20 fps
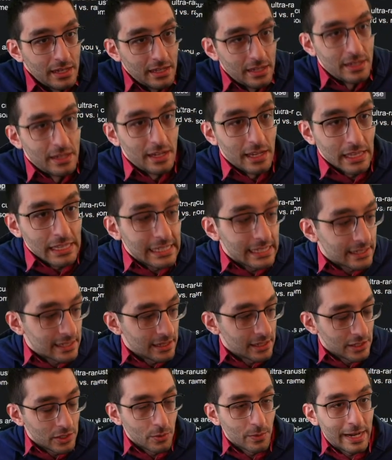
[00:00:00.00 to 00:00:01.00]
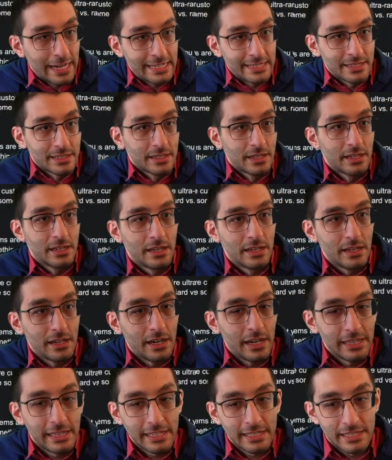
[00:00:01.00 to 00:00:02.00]
At least in the US. I
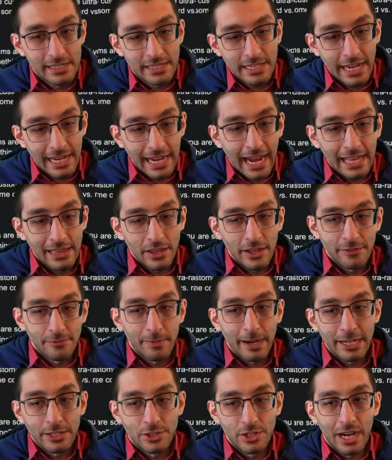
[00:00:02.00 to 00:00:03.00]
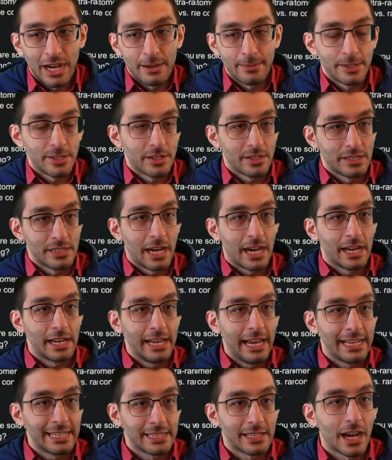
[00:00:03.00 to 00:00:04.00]
think to say I love my job is just not
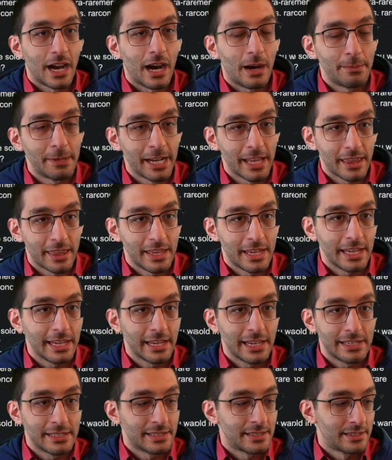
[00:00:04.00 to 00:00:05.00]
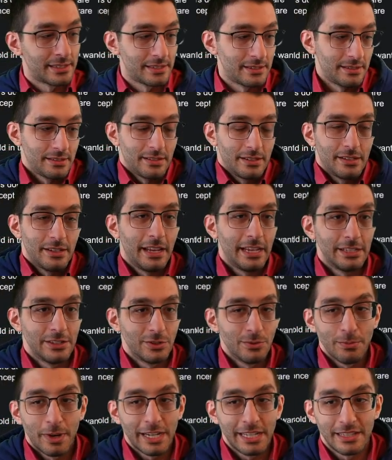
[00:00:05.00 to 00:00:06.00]
as common a thing as you
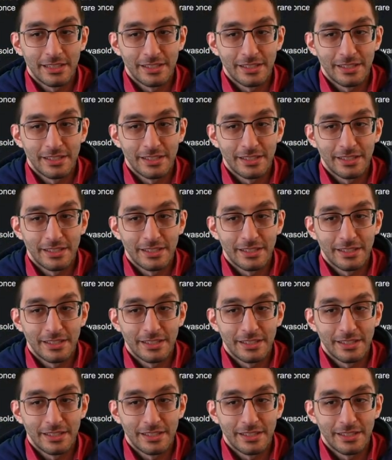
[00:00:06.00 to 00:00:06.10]
might